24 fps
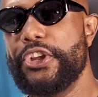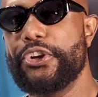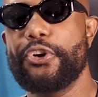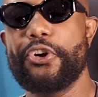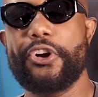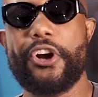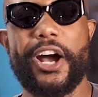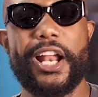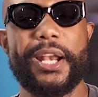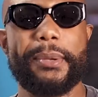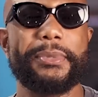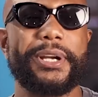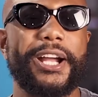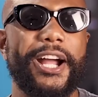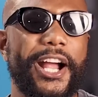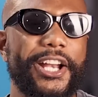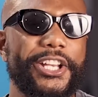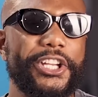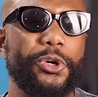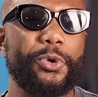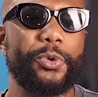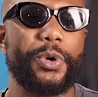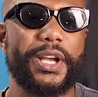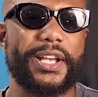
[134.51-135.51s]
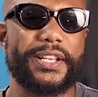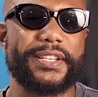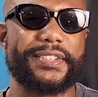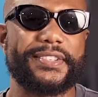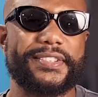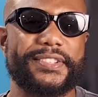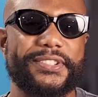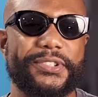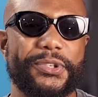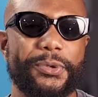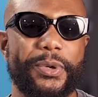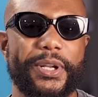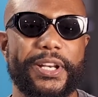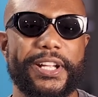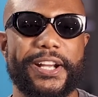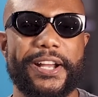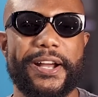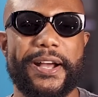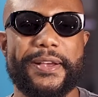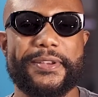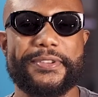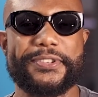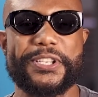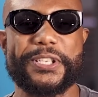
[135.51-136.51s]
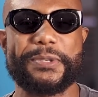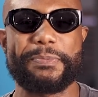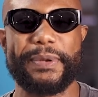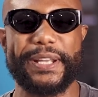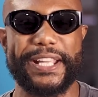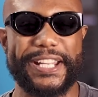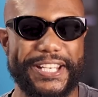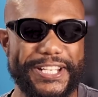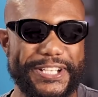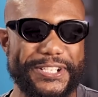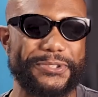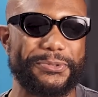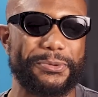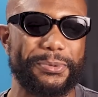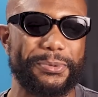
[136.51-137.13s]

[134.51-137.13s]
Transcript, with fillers: You could call him Kanye West when it comes to speaking his